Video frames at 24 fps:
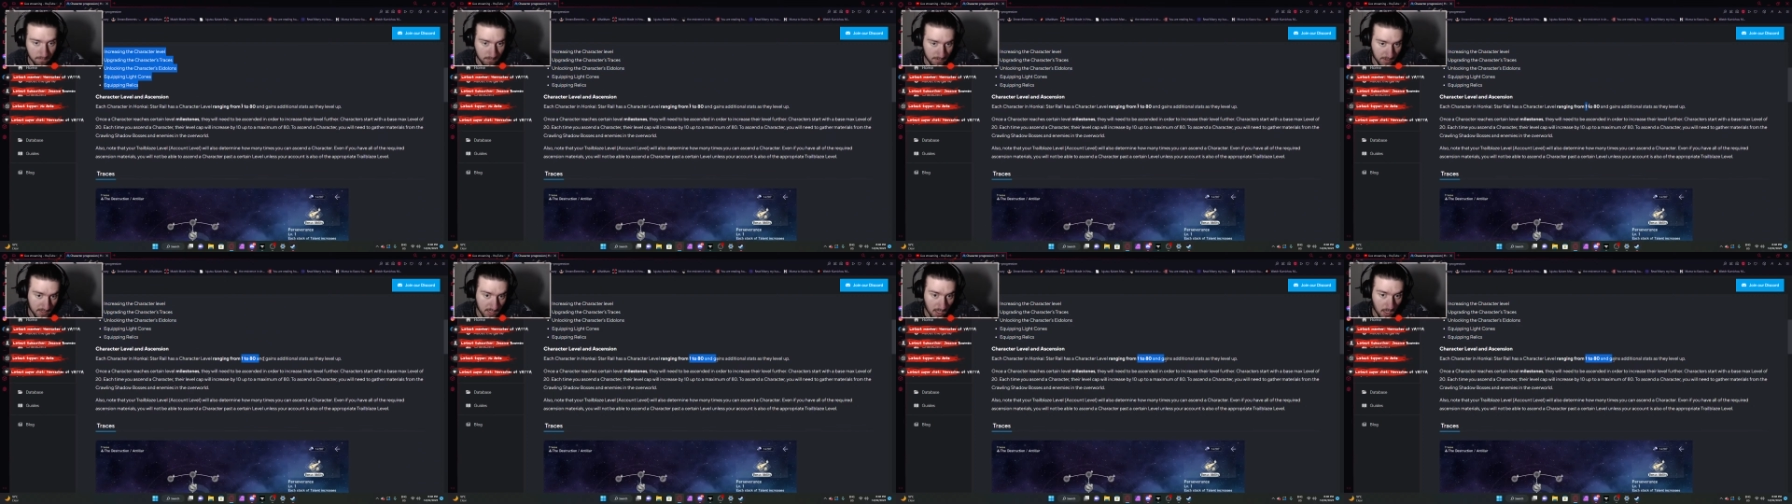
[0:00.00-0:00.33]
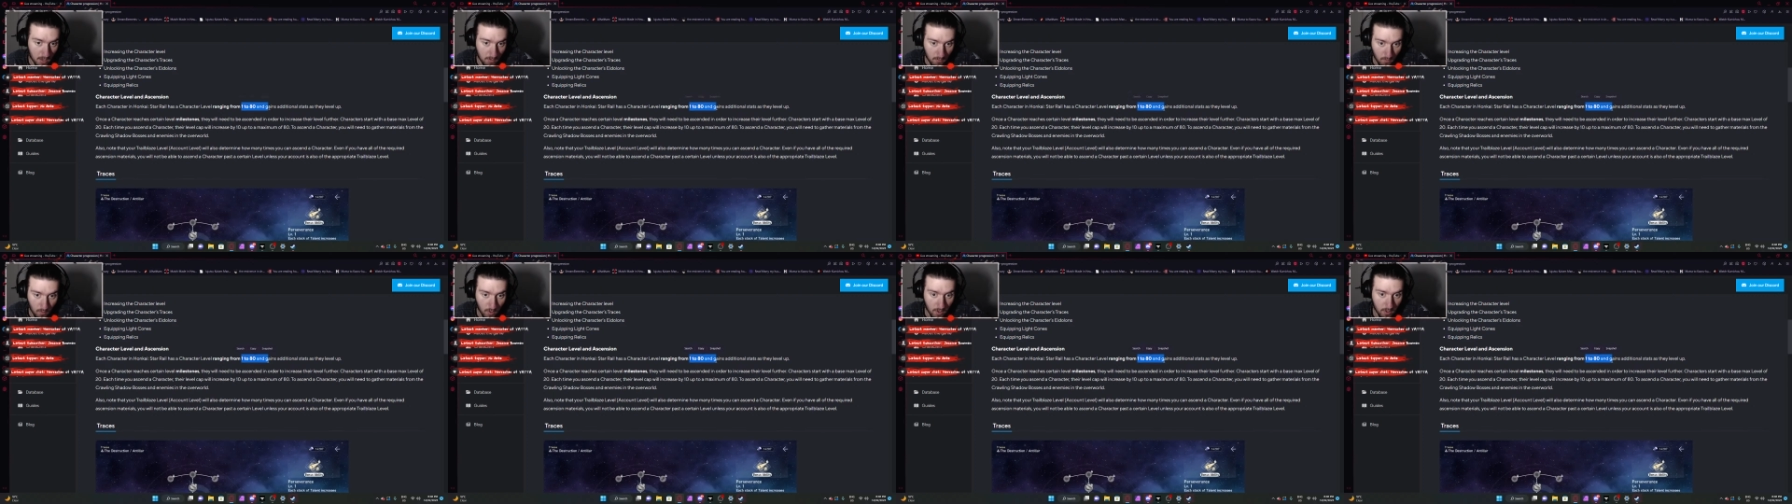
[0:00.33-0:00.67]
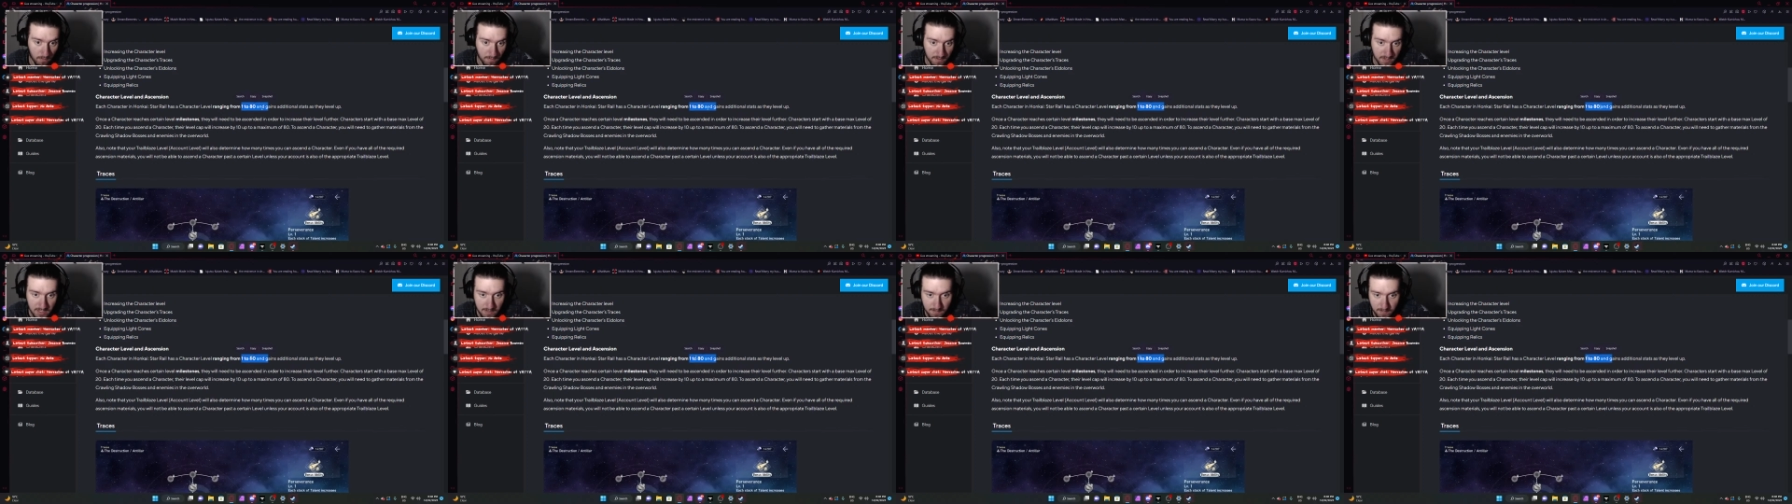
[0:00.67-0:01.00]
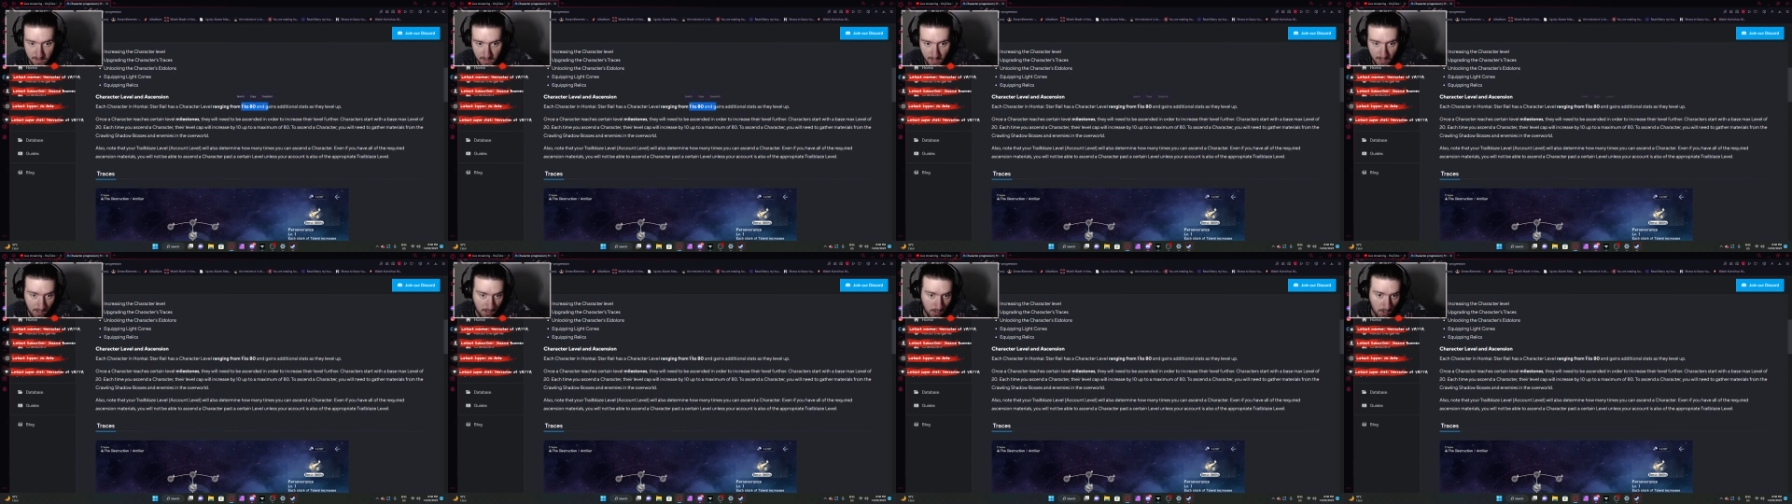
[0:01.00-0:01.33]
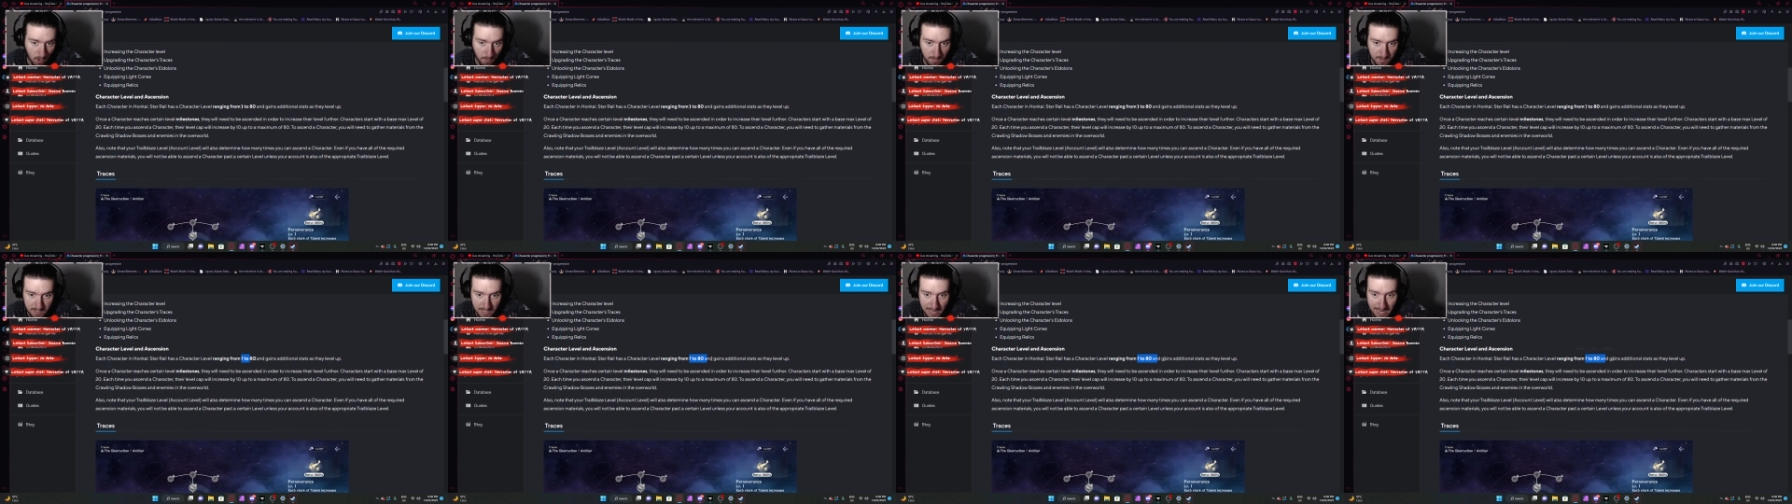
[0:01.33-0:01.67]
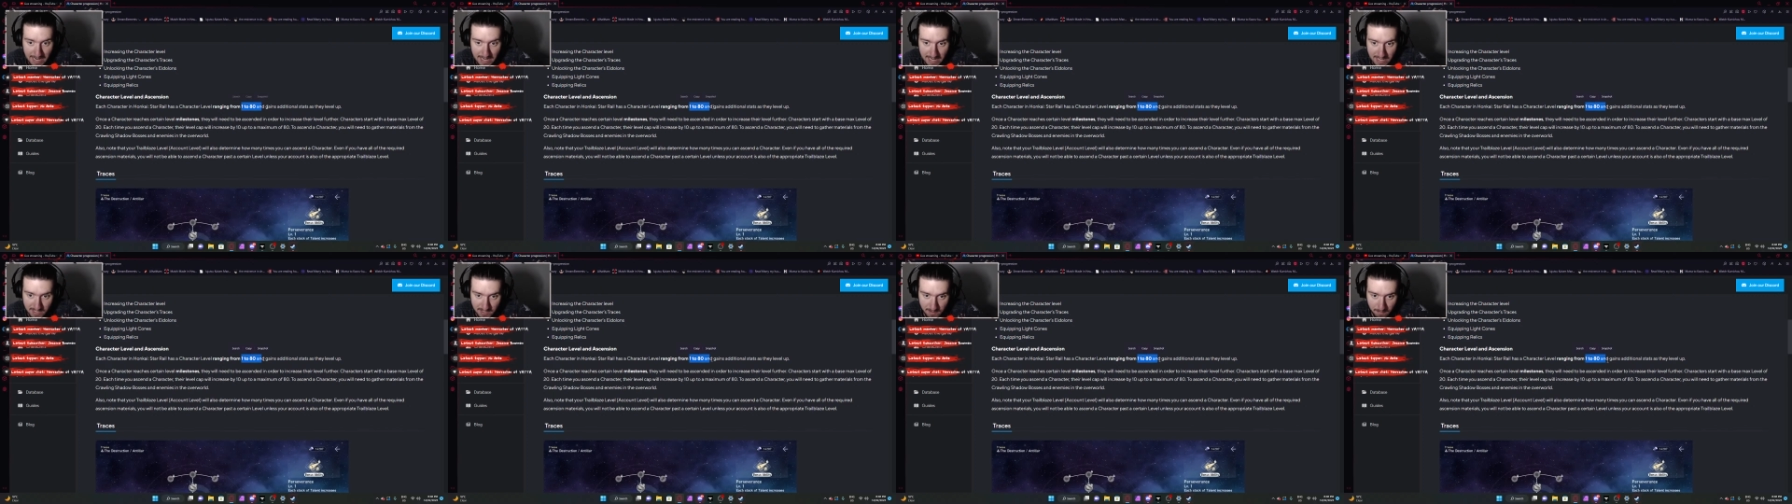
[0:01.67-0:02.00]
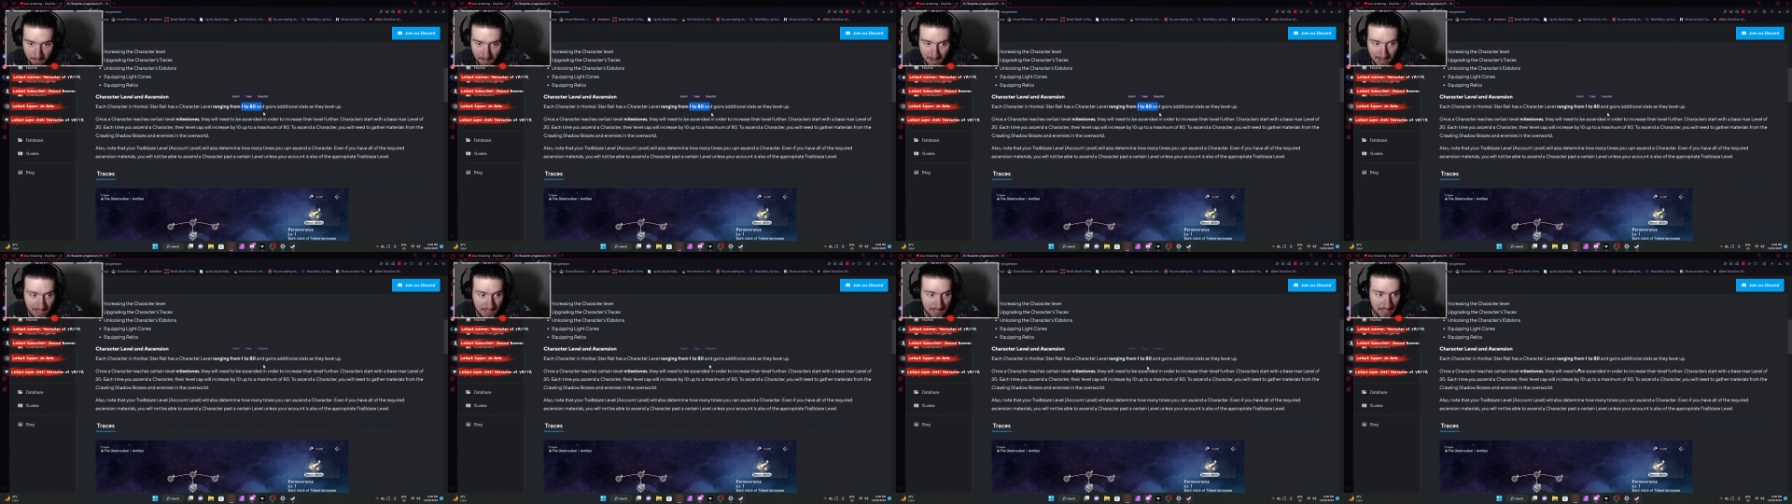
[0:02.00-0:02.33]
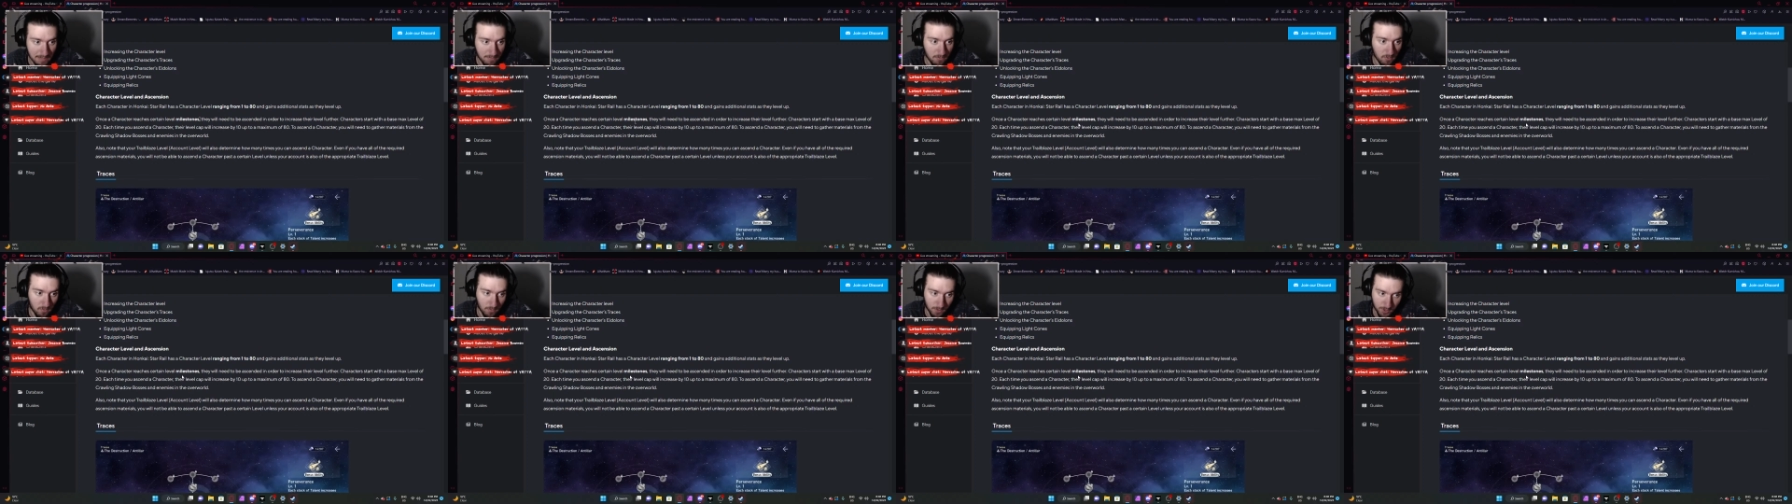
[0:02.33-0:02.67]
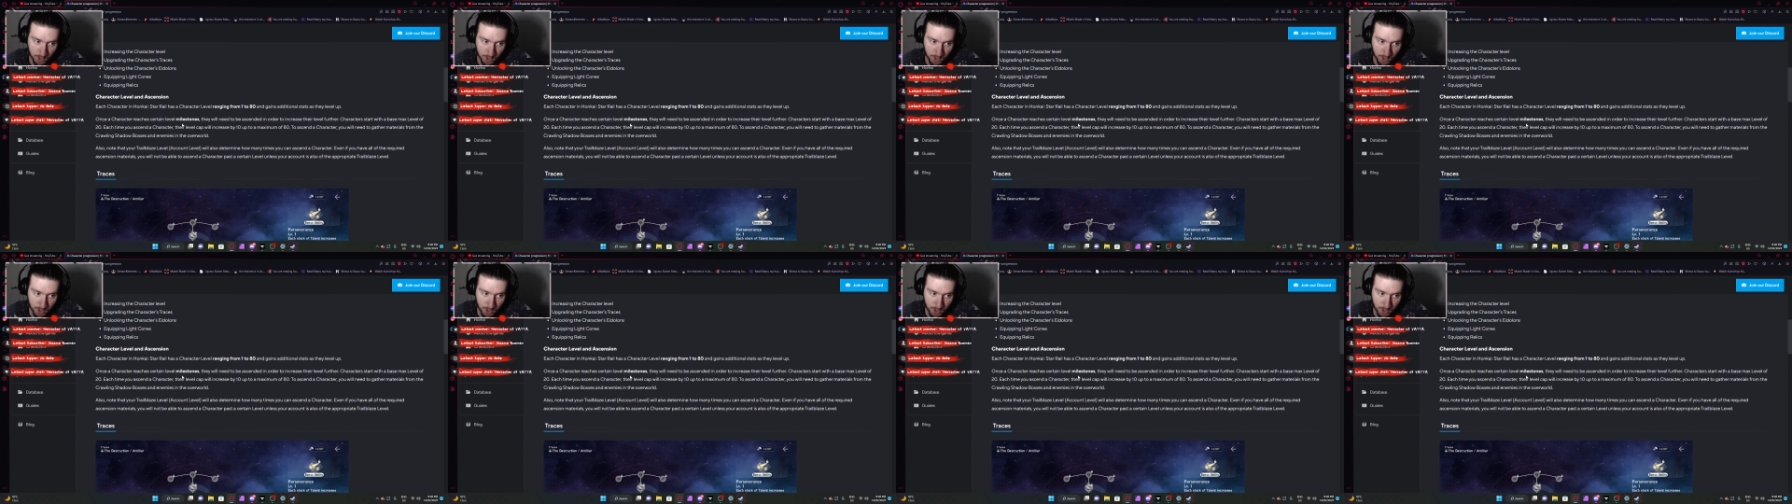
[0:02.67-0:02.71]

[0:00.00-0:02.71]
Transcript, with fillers: They start at 1, obviously, but they can go up to 80 as a max level,